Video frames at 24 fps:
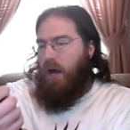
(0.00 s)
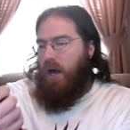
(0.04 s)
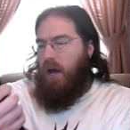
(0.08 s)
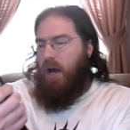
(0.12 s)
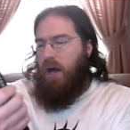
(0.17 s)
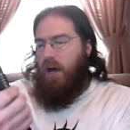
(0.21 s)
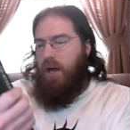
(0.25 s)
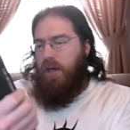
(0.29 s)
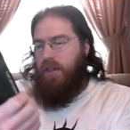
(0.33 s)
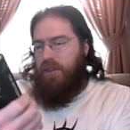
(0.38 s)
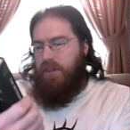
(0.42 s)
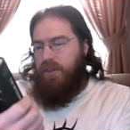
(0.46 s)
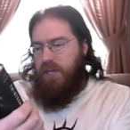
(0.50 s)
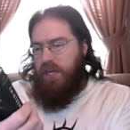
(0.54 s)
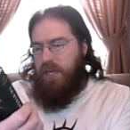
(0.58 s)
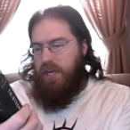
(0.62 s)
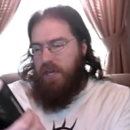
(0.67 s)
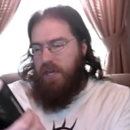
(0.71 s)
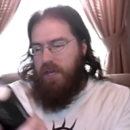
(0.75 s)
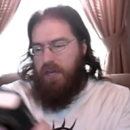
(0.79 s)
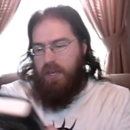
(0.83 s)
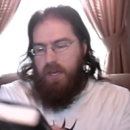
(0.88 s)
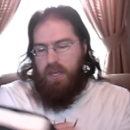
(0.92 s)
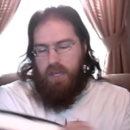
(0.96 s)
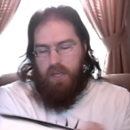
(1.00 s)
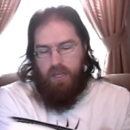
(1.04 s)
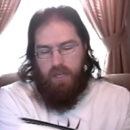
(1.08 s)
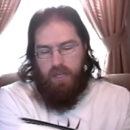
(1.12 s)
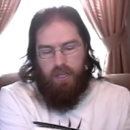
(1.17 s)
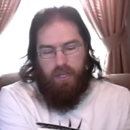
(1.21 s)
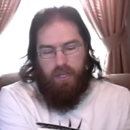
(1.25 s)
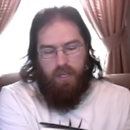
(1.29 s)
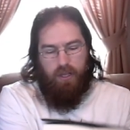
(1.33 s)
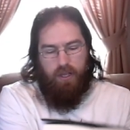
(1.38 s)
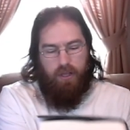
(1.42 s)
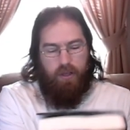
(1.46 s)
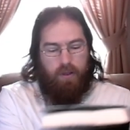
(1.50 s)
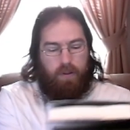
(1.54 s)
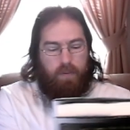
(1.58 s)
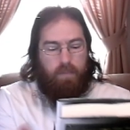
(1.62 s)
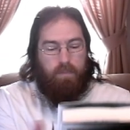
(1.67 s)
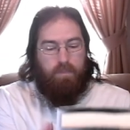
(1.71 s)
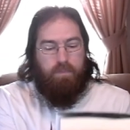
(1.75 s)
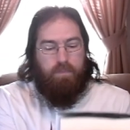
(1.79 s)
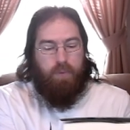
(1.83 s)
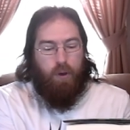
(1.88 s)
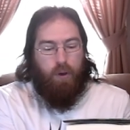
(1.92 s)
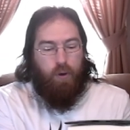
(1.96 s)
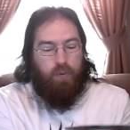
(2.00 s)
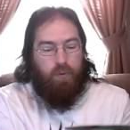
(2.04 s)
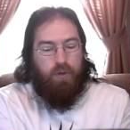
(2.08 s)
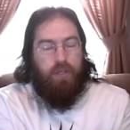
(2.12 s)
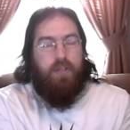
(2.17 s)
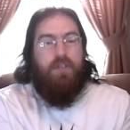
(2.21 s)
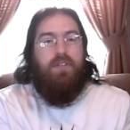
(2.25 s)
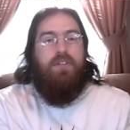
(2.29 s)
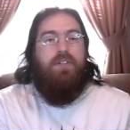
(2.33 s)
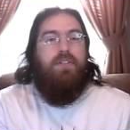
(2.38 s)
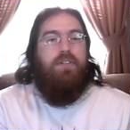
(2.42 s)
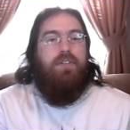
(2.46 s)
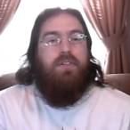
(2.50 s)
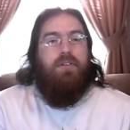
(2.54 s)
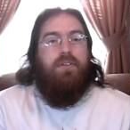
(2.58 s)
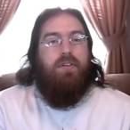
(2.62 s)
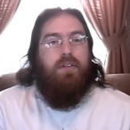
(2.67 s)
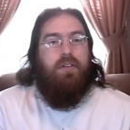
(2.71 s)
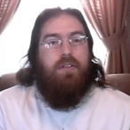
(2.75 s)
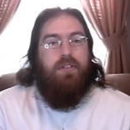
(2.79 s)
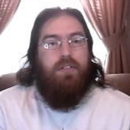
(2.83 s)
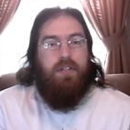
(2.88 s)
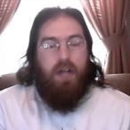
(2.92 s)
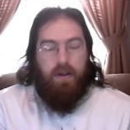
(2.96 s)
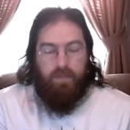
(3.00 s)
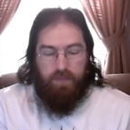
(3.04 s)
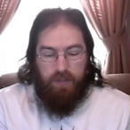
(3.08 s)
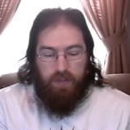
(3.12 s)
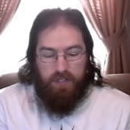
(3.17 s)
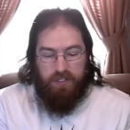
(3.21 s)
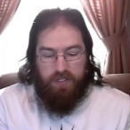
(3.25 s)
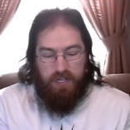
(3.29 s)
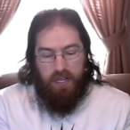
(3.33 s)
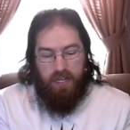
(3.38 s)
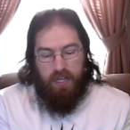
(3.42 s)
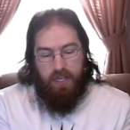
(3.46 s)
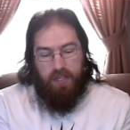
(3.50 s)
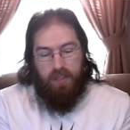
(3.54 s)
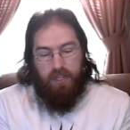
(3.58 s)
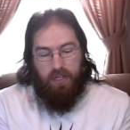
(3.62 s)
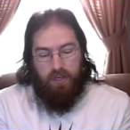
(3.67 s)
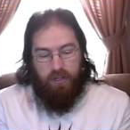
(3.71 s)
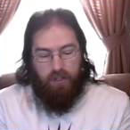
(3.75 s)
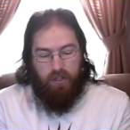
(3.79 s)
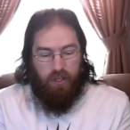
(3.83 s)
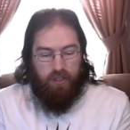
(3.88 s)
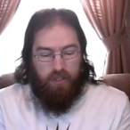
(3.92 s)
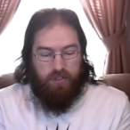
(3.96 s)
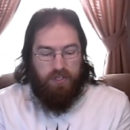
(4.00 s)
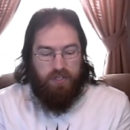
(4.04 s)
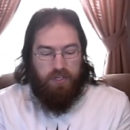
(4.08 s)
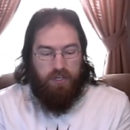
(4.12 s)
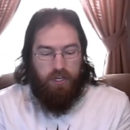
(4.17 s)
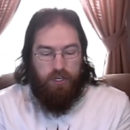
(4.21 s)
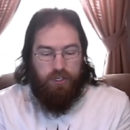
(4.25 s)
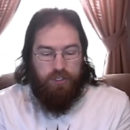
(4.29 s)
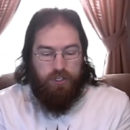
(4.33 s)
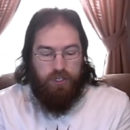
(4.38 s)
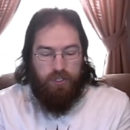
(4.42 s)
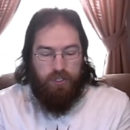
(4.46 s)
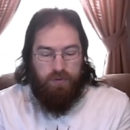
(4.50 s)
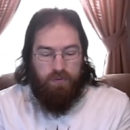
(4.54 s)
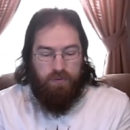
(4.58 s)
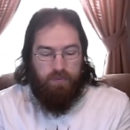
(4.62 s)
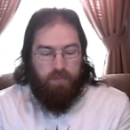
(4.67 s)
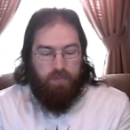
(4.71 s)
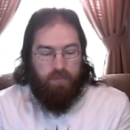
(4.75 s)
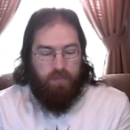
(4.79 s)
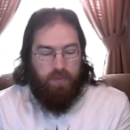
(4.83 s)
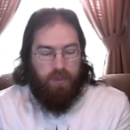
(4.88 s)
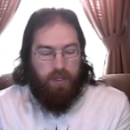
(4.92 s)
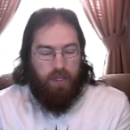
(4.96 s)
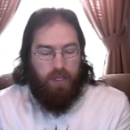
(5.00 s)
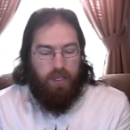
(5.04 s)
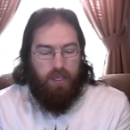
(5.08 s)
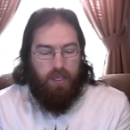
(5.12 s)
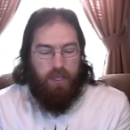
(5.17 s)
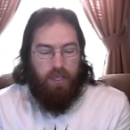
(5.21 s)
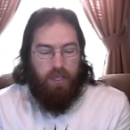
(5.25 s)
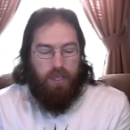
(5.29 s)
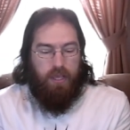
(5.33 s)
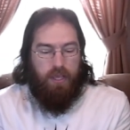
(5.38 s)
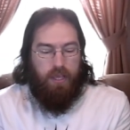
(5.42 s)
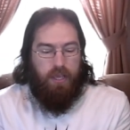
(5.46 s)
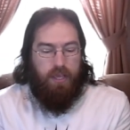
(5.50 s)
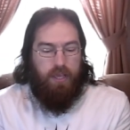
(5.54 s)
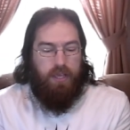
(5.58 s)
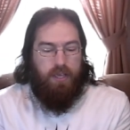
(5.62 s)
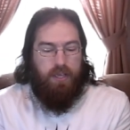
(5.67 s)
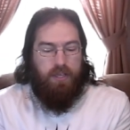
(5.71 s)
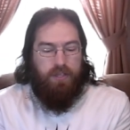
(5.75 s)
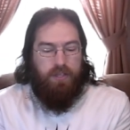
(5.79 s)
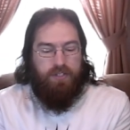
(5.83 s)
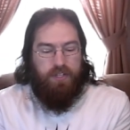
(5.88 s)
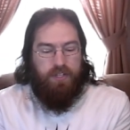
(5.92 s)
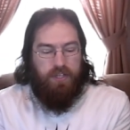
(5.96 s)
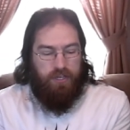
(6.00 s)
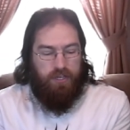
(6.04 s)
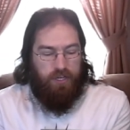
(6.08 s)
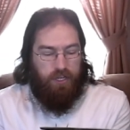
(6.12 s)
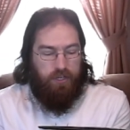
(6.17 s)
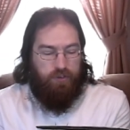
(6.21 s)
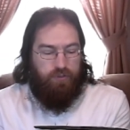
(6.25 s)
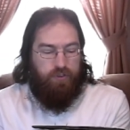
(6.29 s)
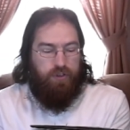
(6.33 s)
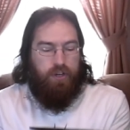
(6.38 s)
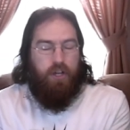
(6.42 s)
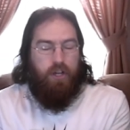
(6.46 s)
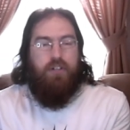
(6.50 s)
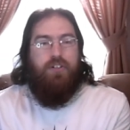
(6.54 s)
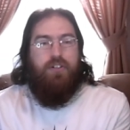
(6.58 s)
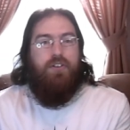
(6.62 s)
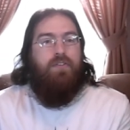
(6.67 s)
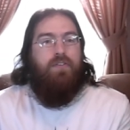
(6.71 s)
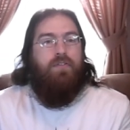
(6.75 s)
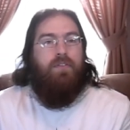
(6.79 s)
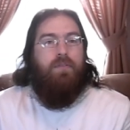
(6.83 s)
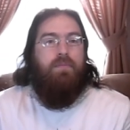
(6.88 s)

Uh, the bonus stuff that's in the deluxe edition is an introduction